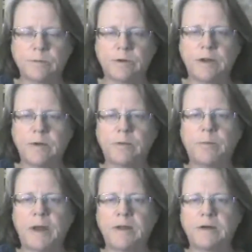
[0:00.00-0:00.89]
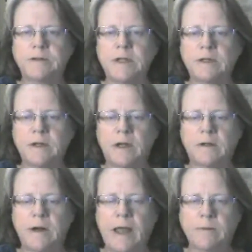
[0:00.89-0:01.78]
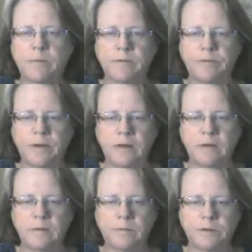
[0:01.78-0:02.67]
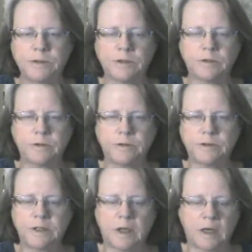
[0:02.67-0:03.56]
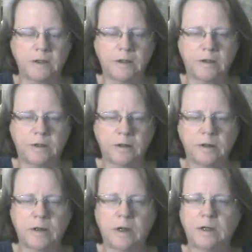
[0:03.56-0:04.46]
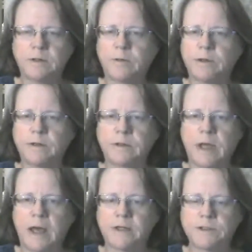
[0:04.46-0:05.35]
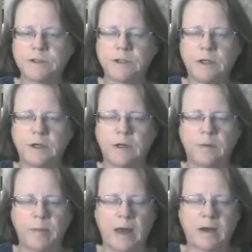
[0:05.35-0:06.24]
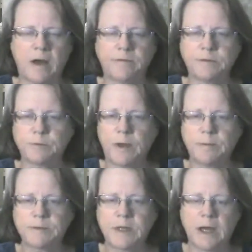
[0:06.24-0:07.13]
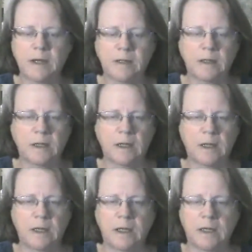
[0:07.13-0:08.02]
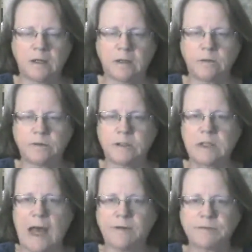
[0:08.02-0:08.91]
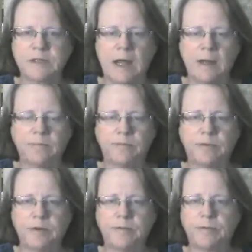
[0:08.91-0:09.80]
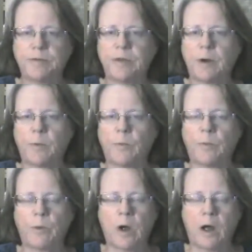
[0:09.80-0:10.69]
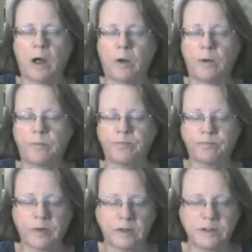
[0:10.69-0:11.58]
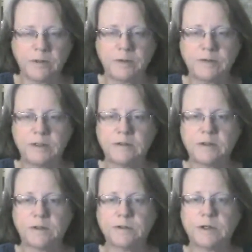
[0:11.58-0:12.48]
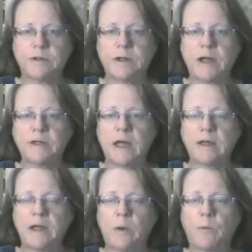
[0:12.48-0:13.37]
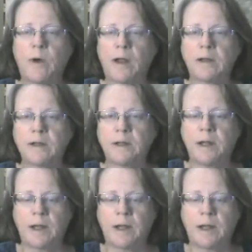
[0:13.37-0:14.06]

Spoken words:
where they will pay their $10 admin fee, which includes a year on the Kringle Cash back office website. It includes a lifetime fee for their TBC009.net wallet,